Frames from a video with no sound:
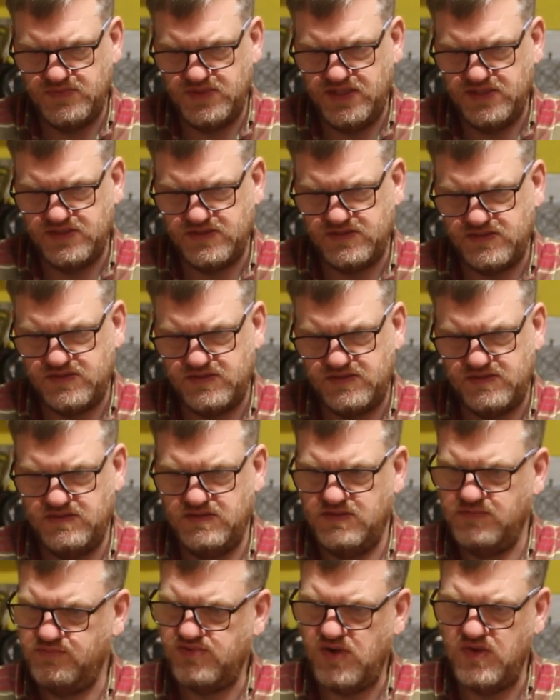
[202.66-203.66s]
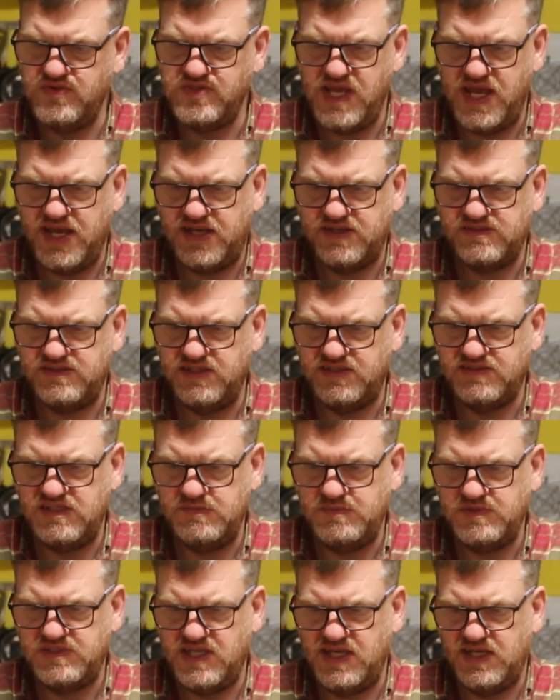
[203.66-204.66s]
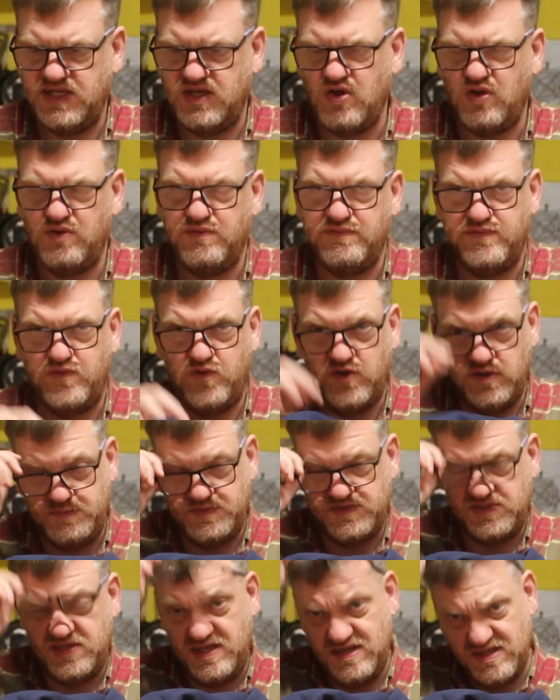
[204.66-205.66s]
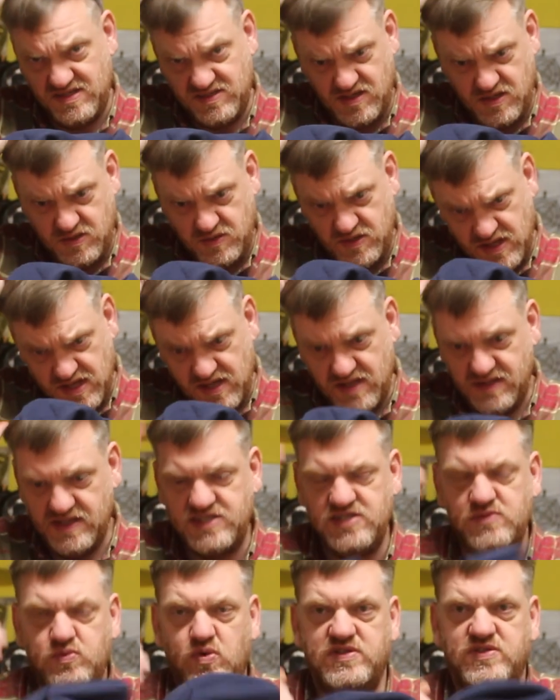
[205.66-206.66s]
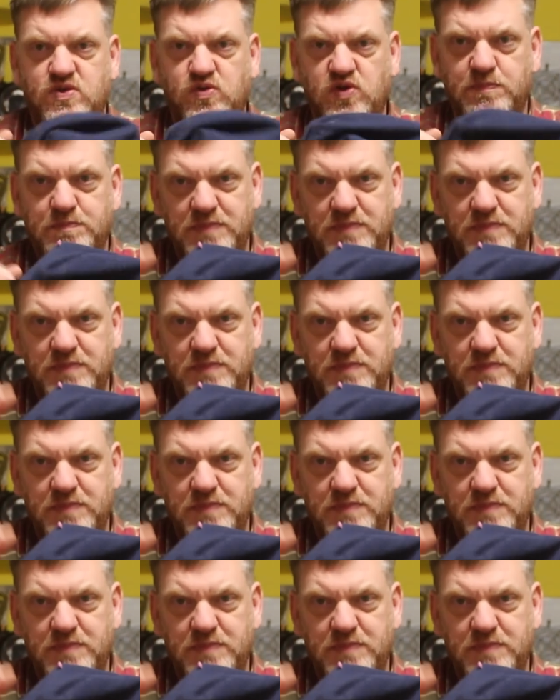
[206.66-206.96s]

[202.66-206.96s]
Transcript: it's Protect 60% cotton 40%. So this is what's called a